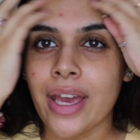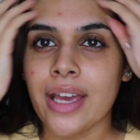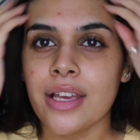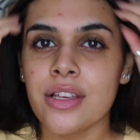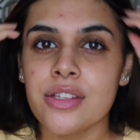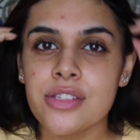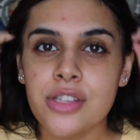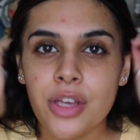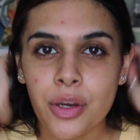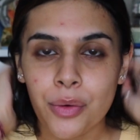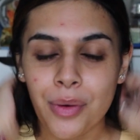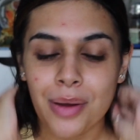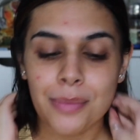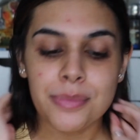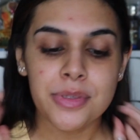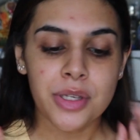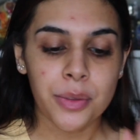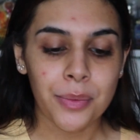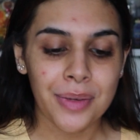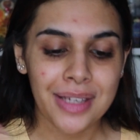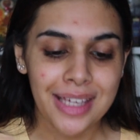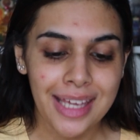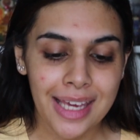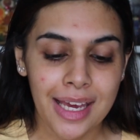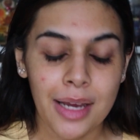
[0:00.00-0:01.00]
Okay, so I'm
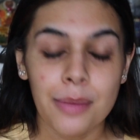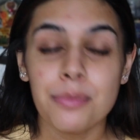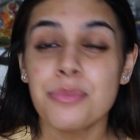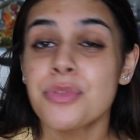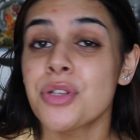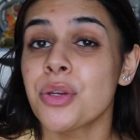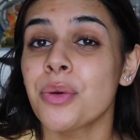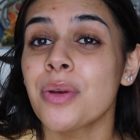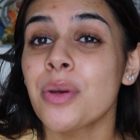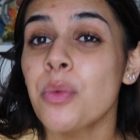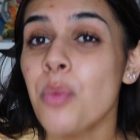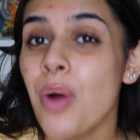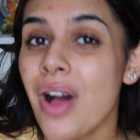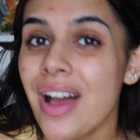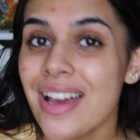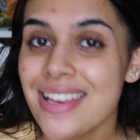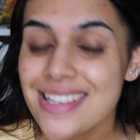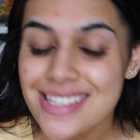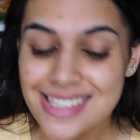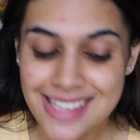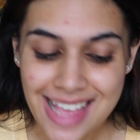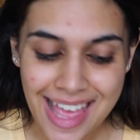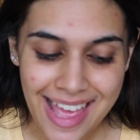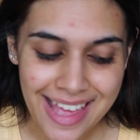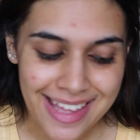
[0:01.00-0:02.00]
doing it. I'm doing what I
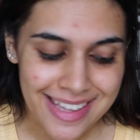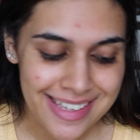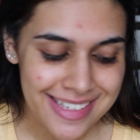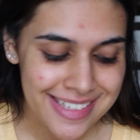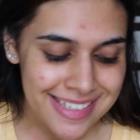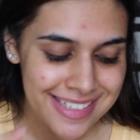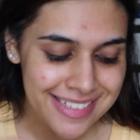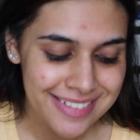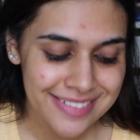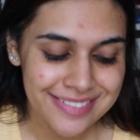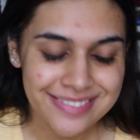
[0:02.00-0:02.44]
said.